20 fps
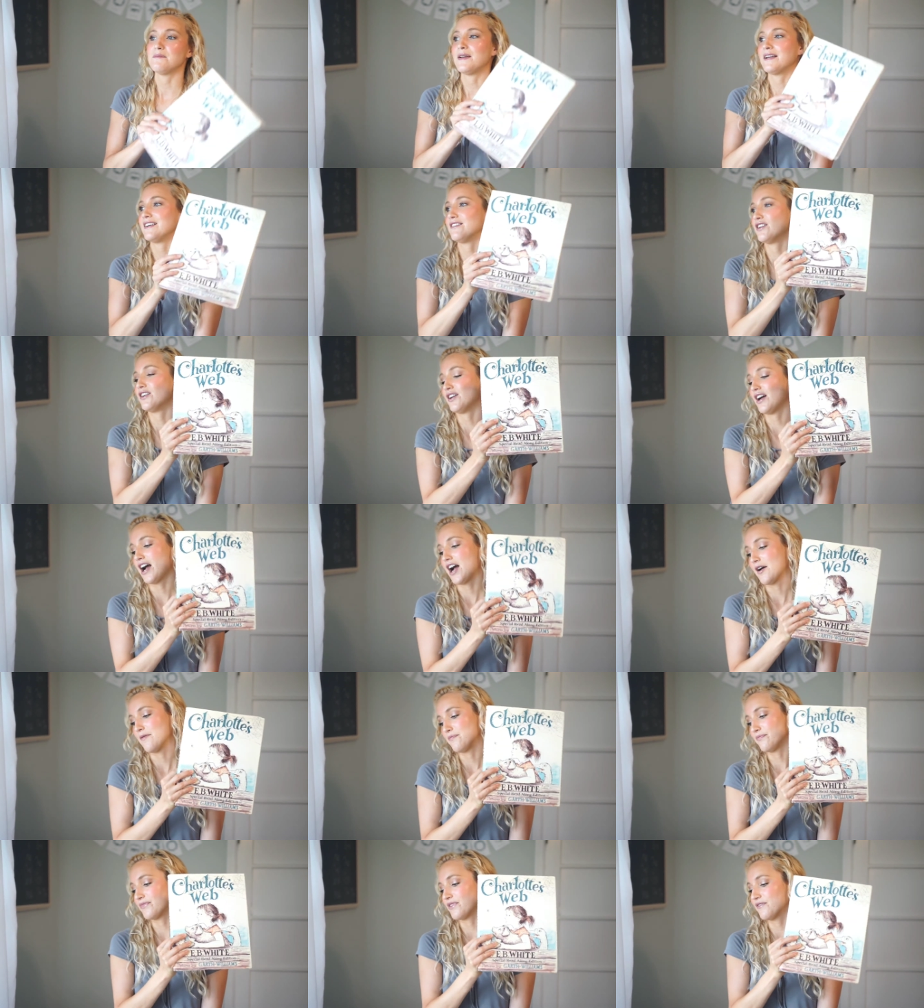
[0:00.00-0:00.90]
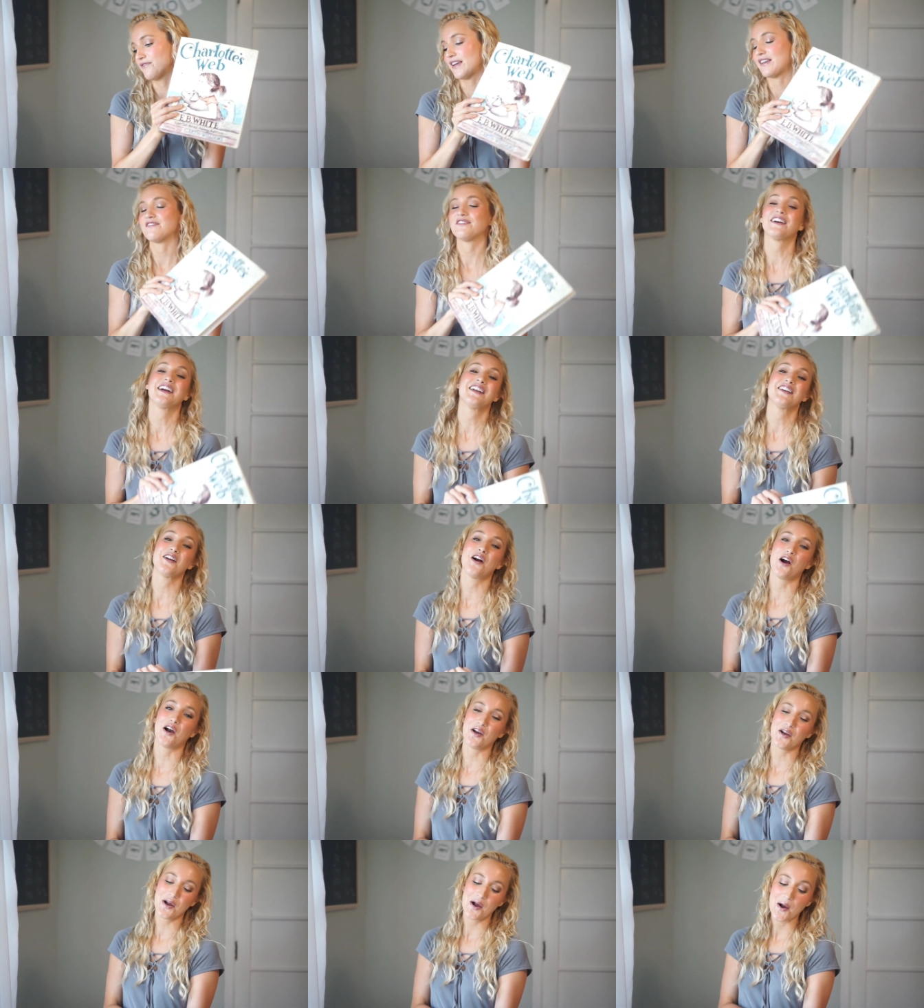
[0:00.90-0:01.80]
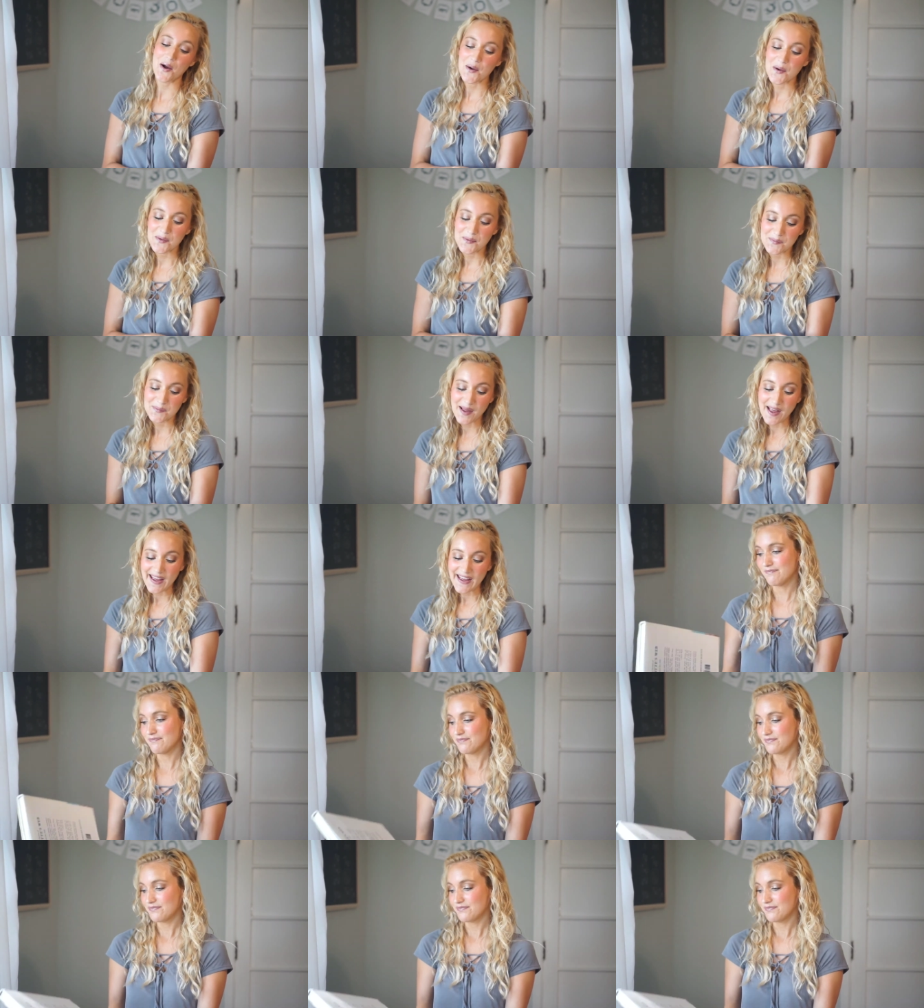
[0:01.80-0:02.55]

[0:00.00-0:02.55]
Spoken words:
big favorite in our home.